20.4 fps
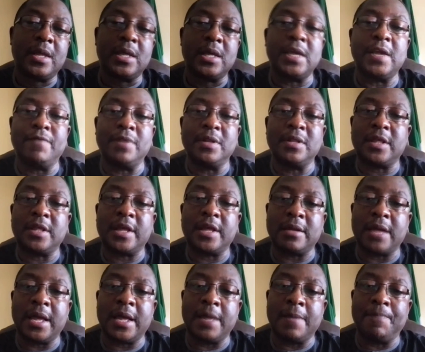Even the,
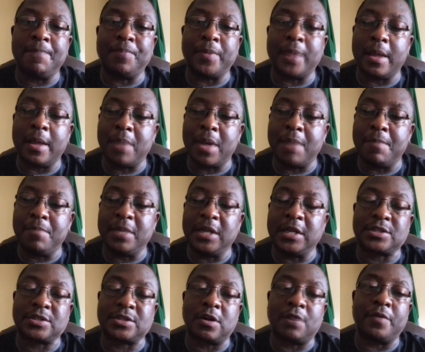uh, the uh,
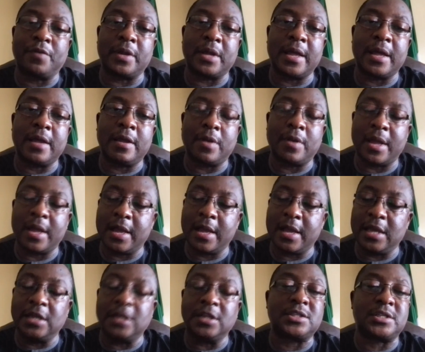Minister of uh, uh,
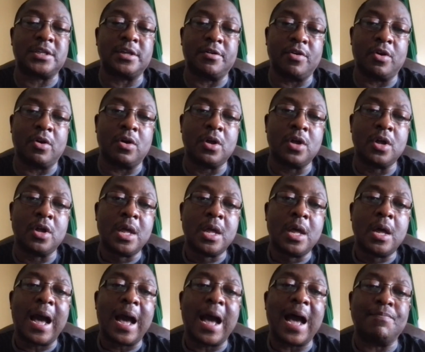Interior
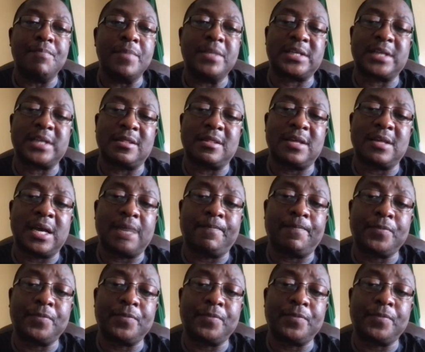admitted that.